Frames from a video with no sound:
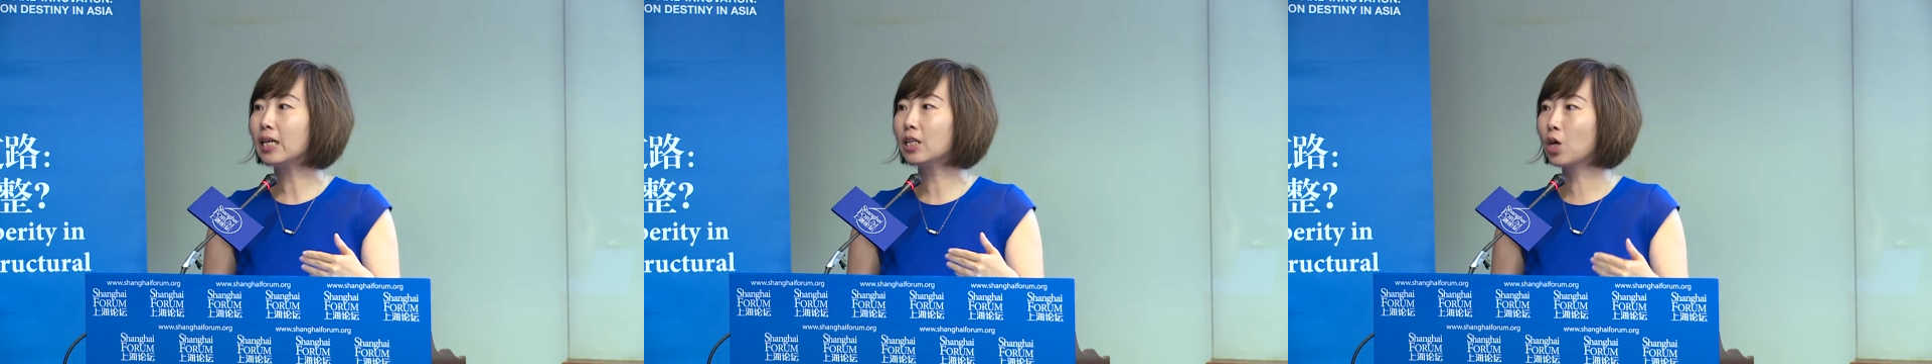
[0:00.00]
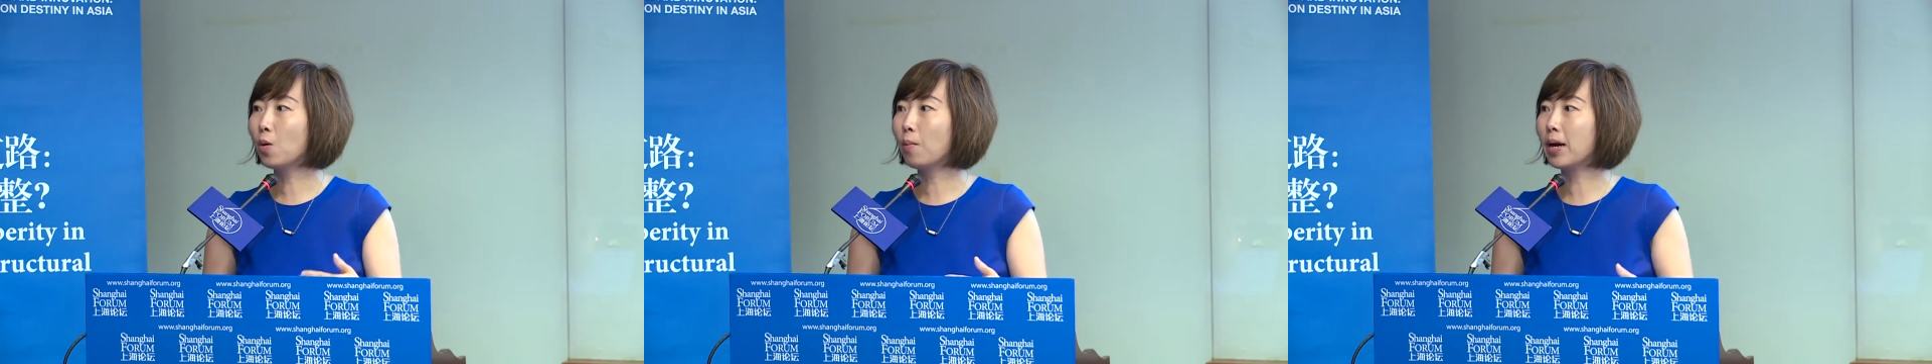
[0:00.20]

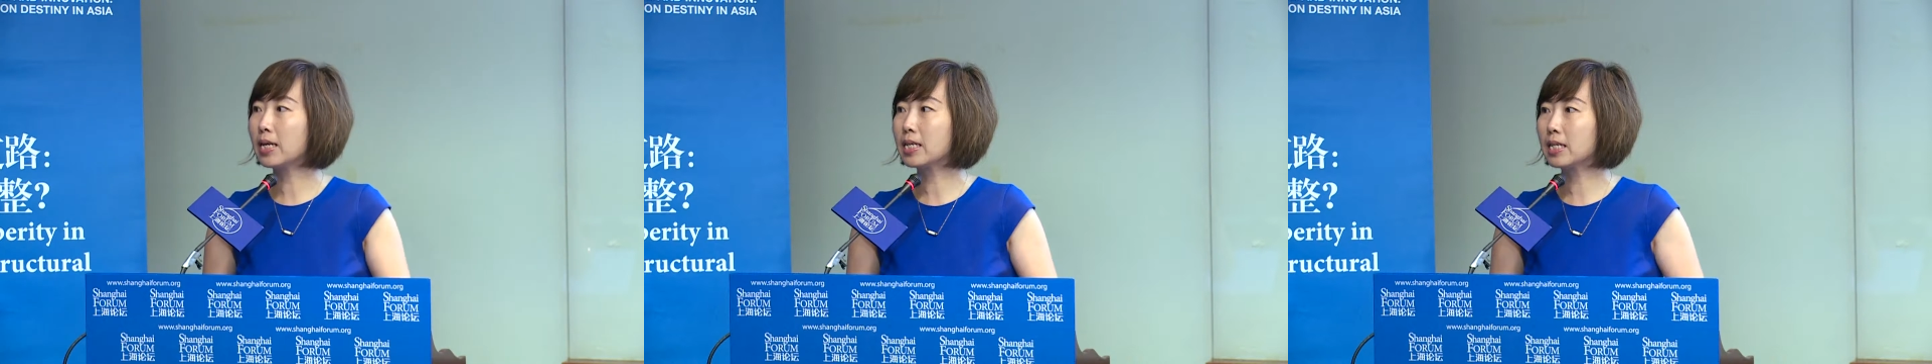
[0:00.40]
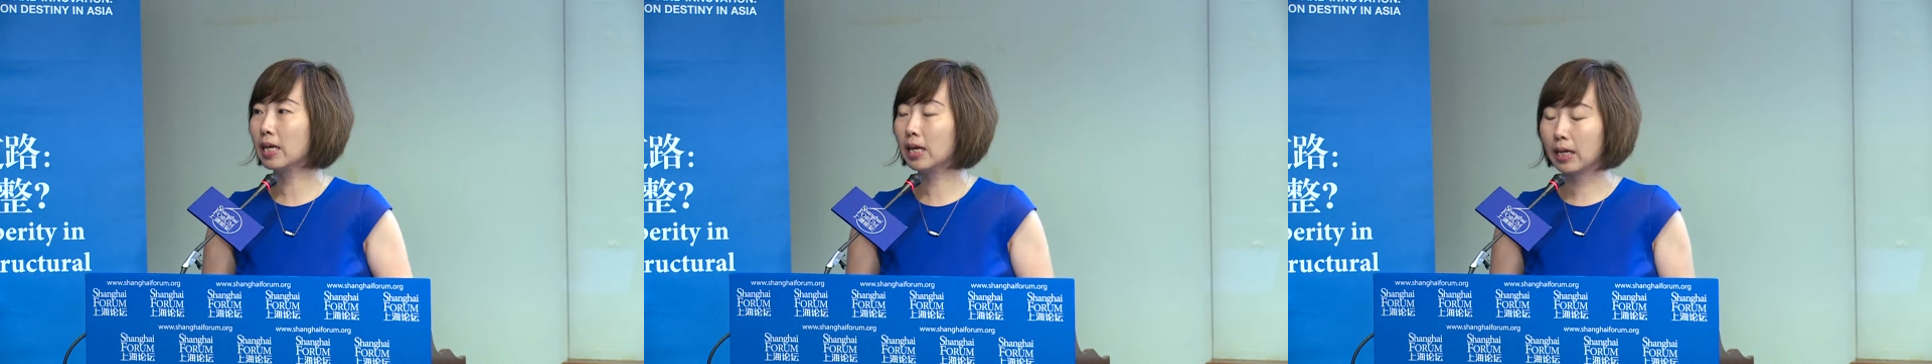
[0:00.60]
the
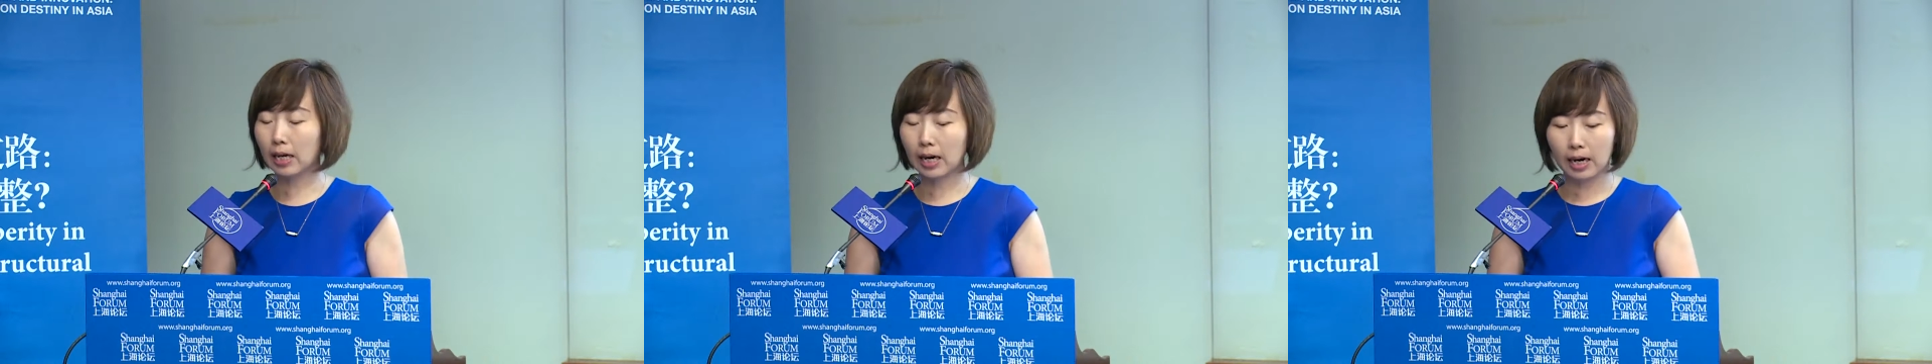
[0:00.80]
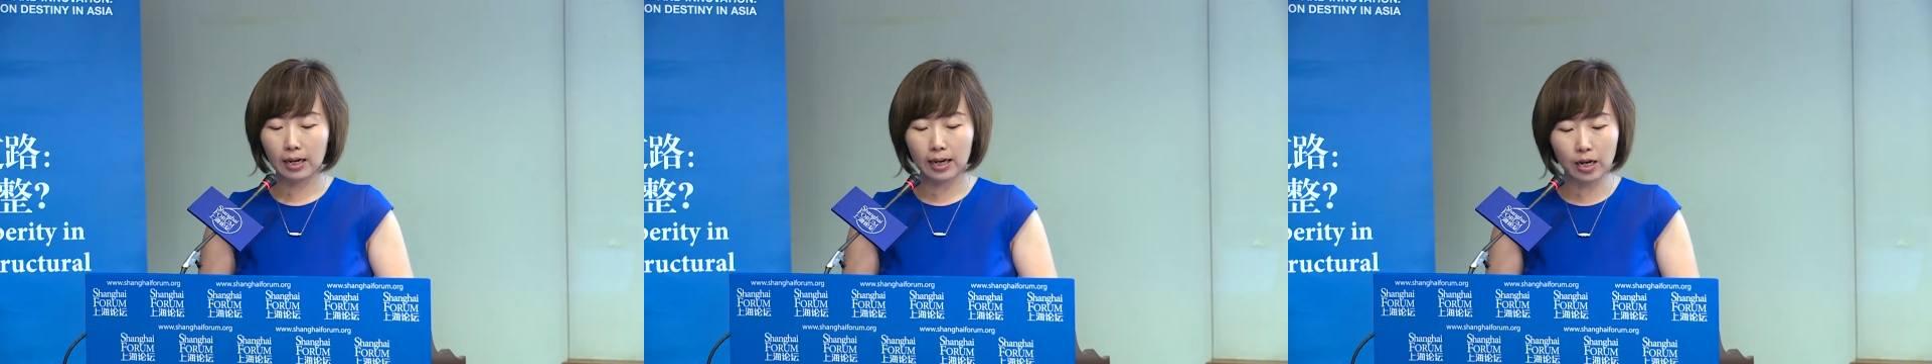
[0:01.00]
domestic
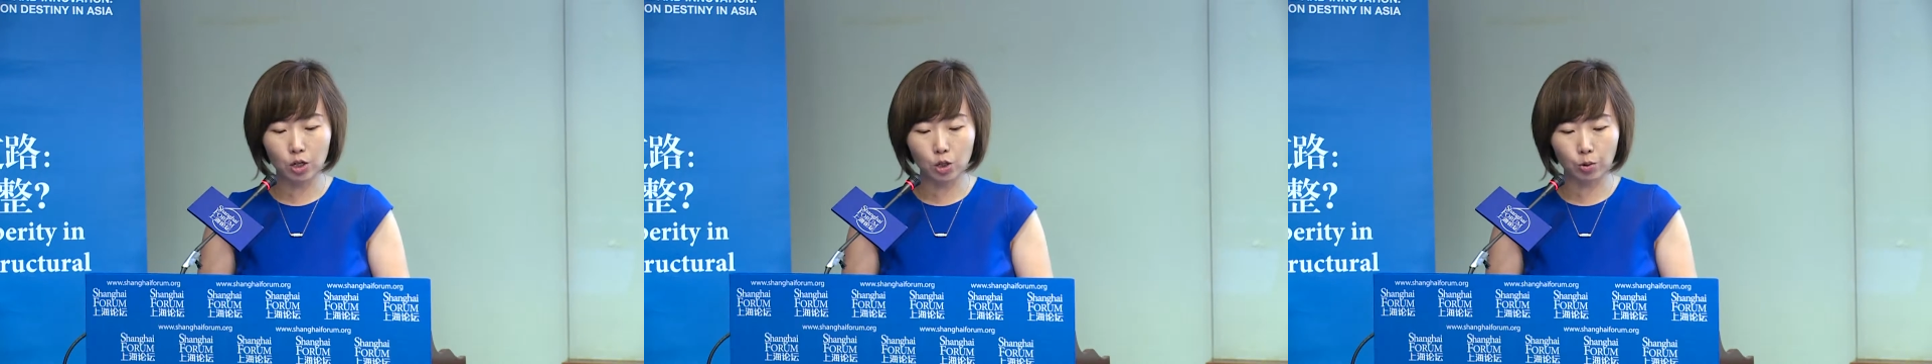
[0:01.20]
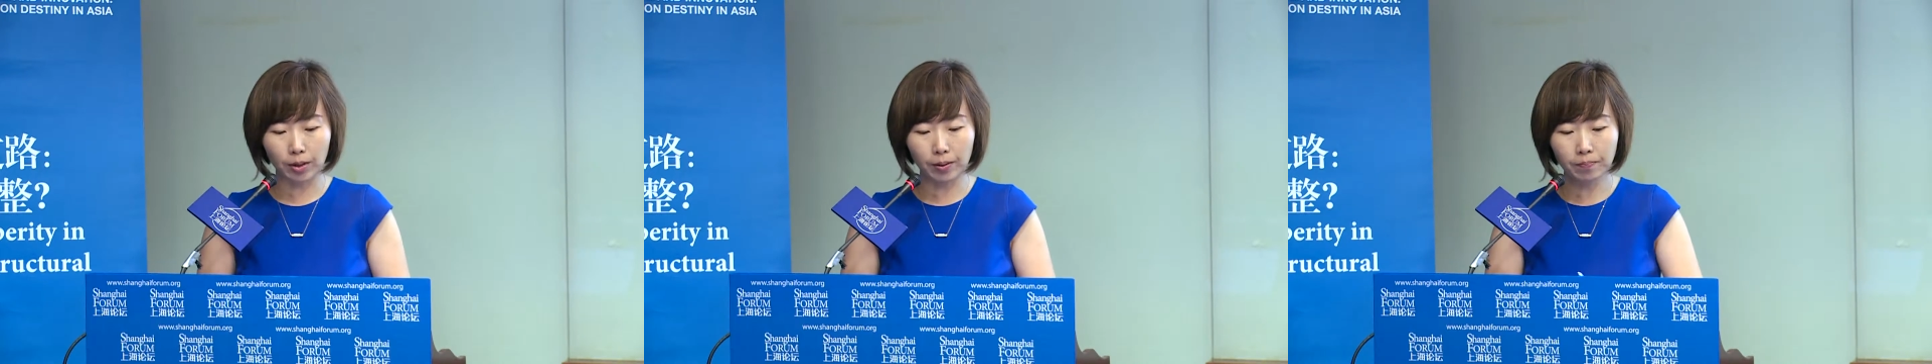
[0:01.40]

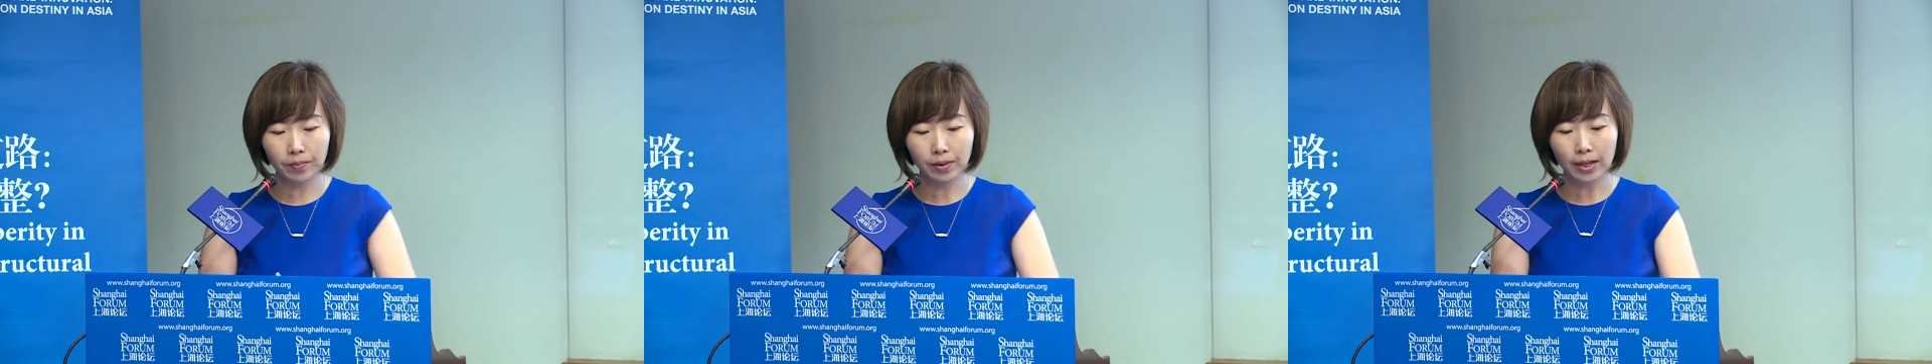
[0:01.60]
country.